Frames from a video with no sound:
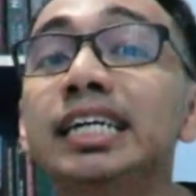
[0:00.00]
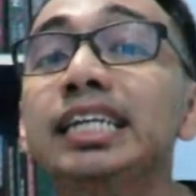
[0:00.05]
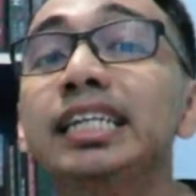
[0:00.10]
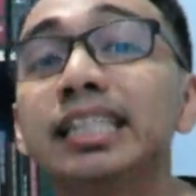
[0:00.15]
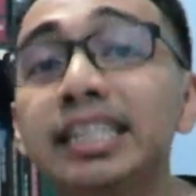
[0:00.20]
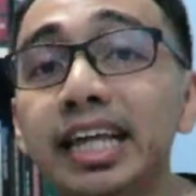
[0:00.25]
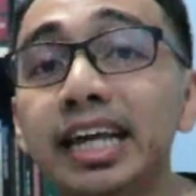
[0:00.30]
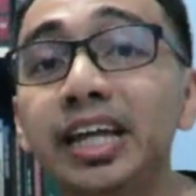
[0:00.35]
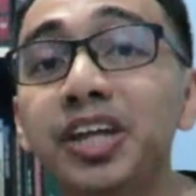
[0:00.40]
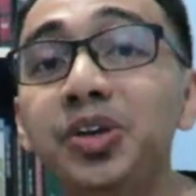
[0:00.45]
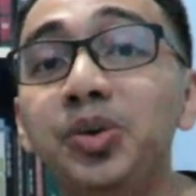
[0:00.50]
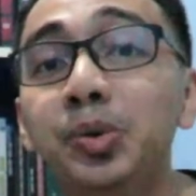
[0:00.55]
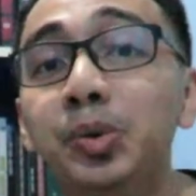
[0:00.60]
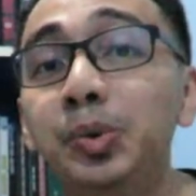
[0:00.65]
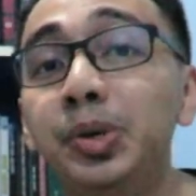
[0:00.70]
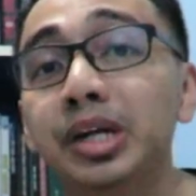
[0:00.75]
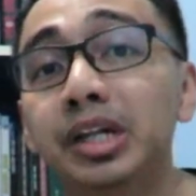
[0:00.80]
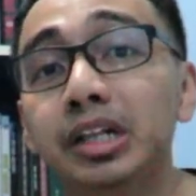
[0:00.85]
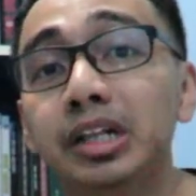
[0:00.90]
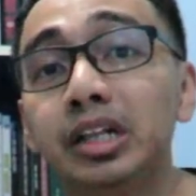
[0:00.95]
then you
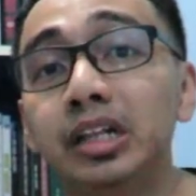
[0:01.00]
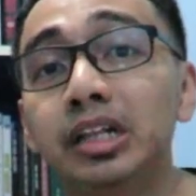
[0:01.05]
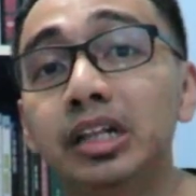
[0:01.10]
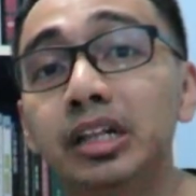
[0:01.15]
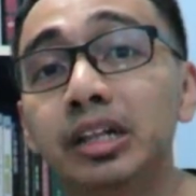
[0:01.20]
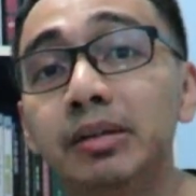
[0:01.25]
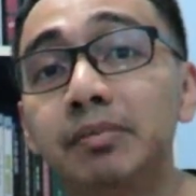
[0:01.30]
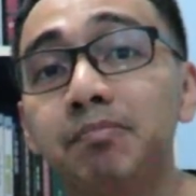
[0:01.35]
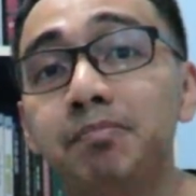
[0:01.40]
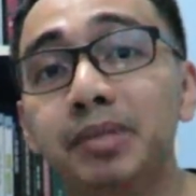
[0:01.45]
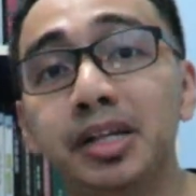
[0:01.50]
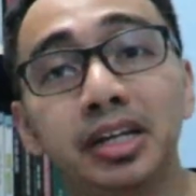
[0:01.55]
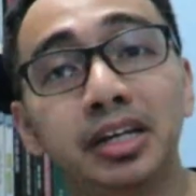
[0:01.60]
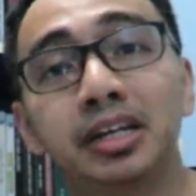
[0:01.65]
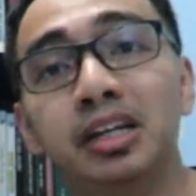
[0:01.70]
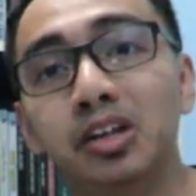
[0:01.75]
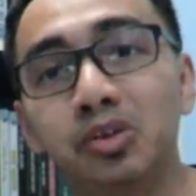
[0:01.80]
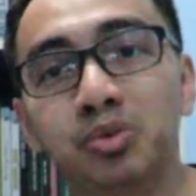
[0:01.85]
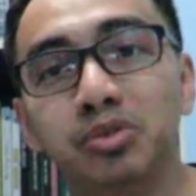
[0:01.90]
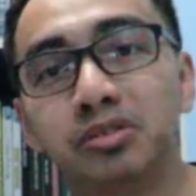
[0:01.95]
will be
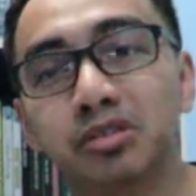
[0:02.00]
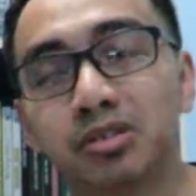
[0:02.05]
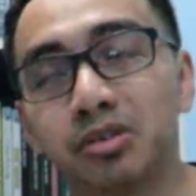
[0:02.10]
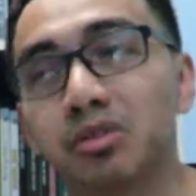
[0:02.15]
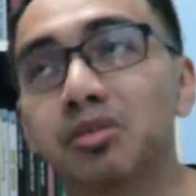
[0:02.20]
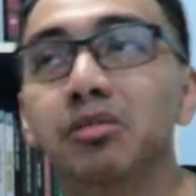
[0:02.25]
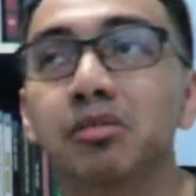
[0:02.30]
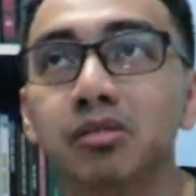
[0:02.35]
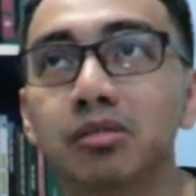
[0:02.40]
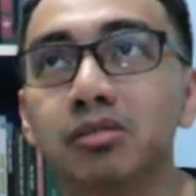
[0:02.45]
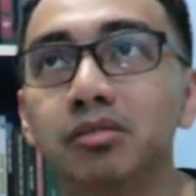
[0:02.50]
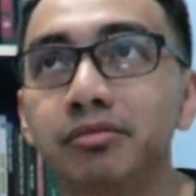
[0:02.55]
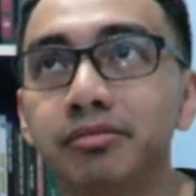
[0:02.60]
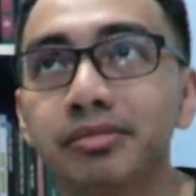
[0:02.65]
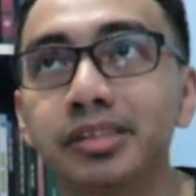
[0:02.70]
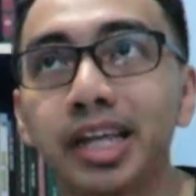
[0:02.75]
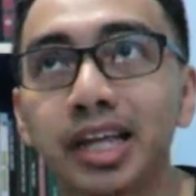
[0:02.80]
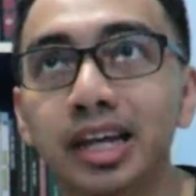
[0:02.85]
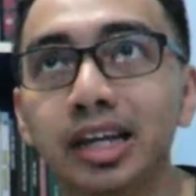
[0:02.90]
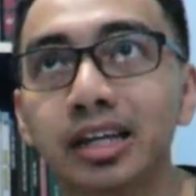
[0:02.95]
the loser. Although
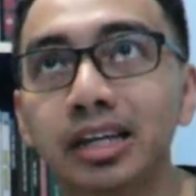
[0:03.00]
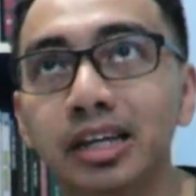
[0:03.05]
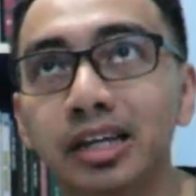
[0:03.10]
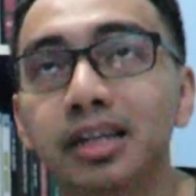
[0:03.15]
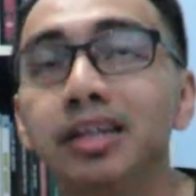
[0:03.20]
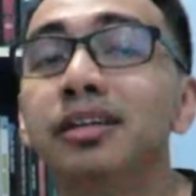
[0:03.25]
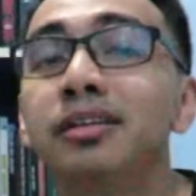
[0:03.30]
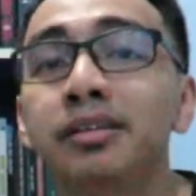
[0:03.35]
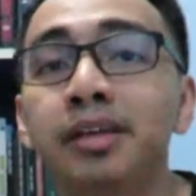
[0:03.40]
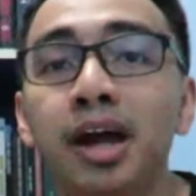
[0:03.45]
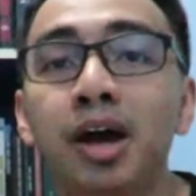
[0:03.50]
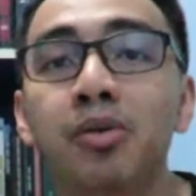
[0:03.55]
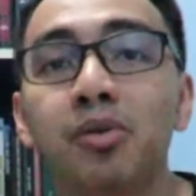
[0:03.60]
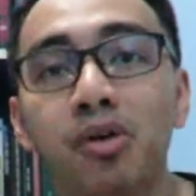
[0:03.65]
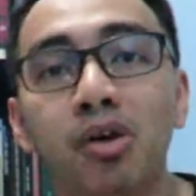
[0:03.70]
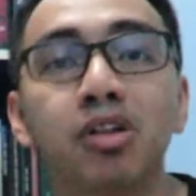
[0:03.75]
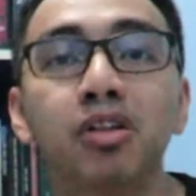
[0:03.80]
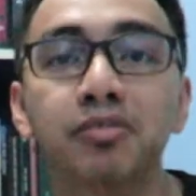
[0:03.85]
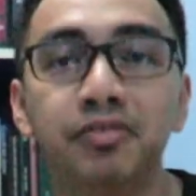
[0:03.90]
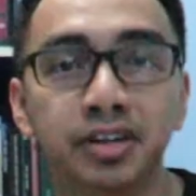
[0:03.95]
technically now
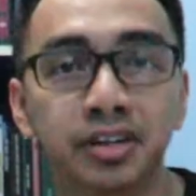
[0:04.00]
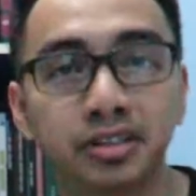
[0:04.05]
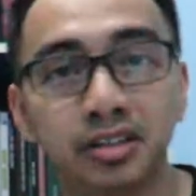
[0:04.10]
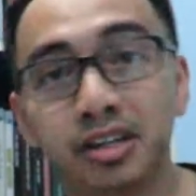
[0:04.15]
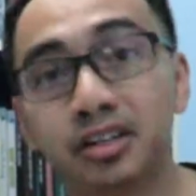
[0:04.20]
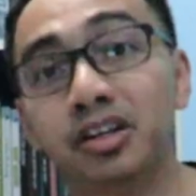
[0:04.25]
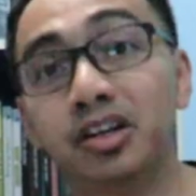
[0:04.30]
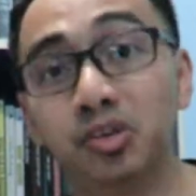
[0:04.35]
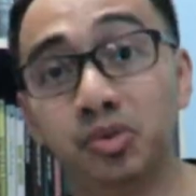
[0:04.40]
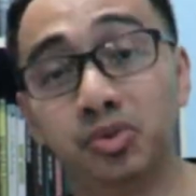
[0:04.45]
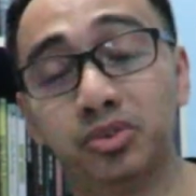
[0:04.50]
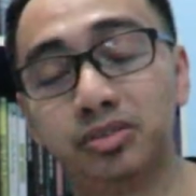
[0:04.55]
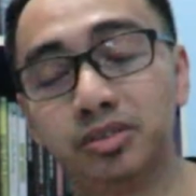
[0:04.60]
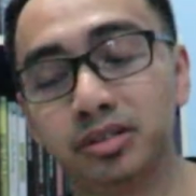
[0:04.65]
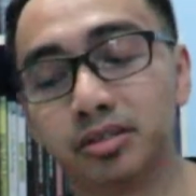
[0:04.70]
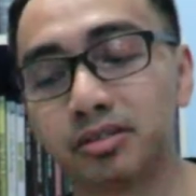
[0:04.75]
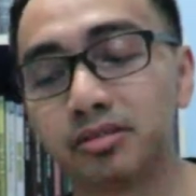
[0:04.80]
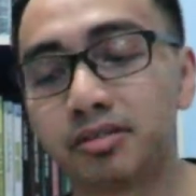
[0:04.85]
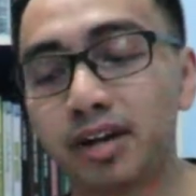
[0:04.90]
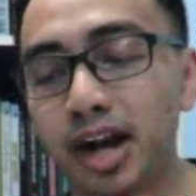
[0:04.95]
all of us are the
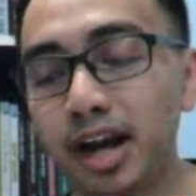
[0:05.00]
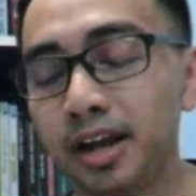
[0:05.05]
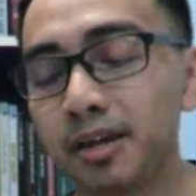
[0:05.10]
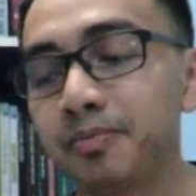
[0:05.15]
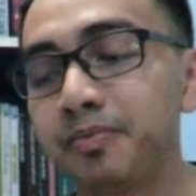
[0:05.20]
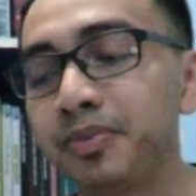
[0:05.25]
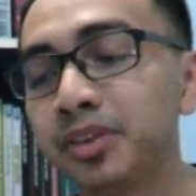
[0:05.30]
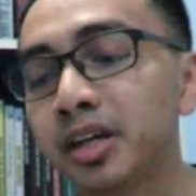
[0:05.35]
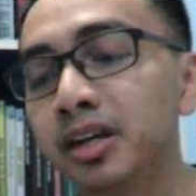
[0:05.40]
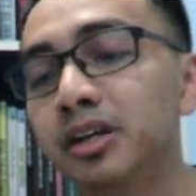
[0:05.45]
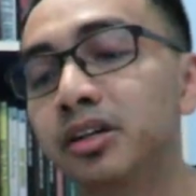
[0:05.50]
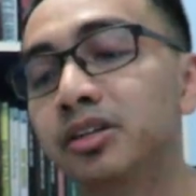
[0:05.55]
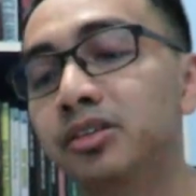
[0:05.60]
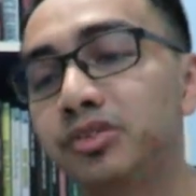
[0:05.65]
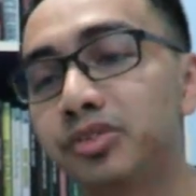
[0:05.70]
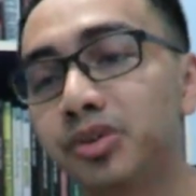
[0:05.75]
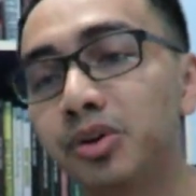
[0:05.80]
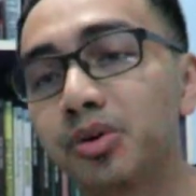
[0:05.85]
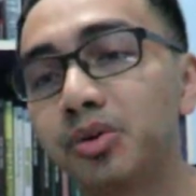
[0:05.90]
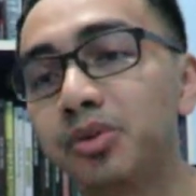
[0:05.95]
losers, right?
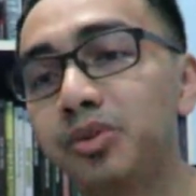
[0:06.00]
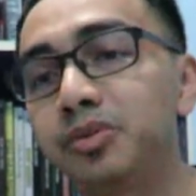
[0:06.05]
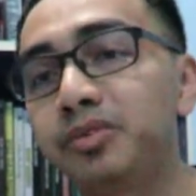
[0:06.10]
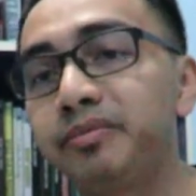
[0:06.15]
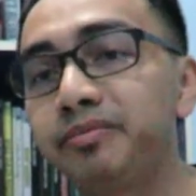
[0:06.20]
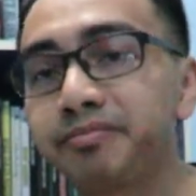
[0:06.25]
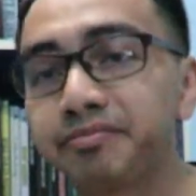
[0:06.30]
So